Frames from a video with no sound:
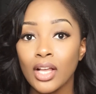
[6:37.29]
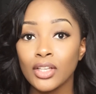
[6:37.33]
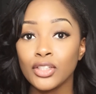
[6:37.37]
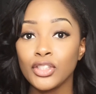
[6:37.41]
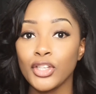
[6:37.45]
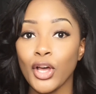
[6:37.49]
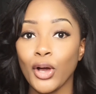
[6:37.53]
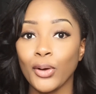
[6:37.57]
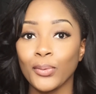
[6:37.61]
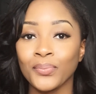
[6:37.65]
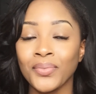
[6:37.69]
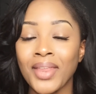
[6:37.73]

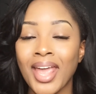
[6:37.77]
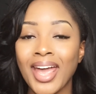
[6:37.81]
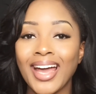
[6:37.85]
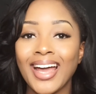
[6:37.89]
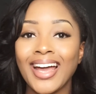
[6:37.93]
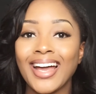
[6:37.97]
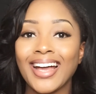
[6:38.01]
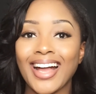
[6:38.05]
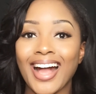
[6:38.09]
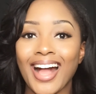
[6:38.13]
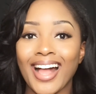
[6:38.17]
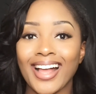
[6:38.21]
So
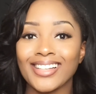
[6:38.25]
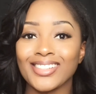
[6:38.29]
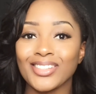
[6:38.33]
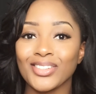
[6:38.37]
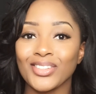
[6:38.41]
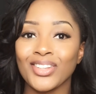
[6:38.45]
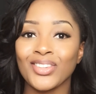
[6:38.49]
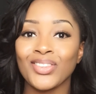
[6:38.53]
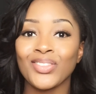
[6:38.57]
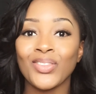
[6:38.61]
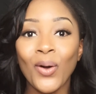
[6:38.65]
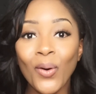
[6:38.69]
guys,
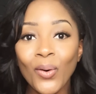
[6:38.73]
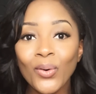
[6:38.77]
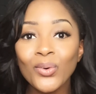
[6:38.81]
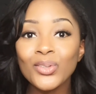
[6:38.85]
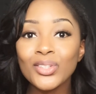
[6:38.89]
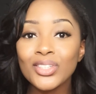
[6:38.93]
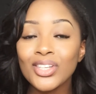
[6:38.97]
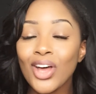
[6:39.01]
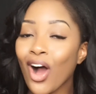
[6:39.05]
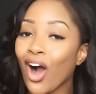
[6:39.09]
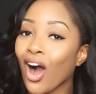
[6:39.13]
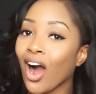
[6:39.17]

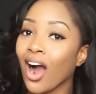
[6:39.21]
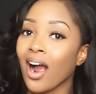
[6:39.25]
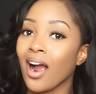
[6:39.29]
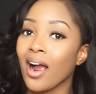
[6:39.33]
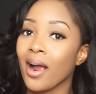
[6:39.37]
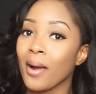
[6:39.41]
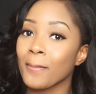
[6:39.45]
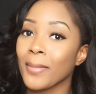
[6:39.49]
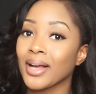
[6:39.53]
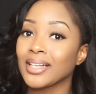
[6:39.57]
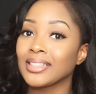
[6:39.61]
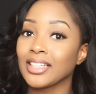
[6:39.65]
those
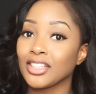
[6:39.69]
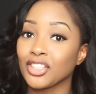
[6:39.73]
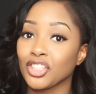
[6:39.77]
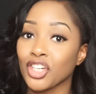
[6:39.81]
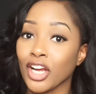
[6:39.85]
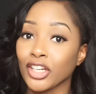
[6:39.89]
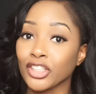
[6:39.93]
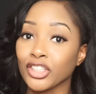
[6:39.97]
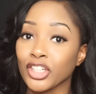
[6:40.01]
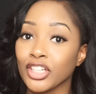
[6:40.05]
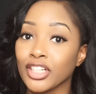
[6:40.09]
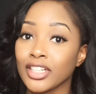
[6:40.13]
are my
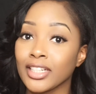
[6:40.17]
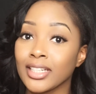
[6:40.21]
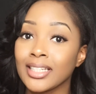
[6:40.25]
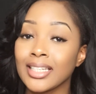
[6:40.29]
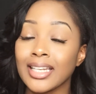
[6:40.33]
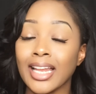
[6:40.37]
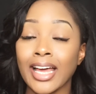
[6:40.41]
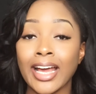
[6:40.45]
suggestions.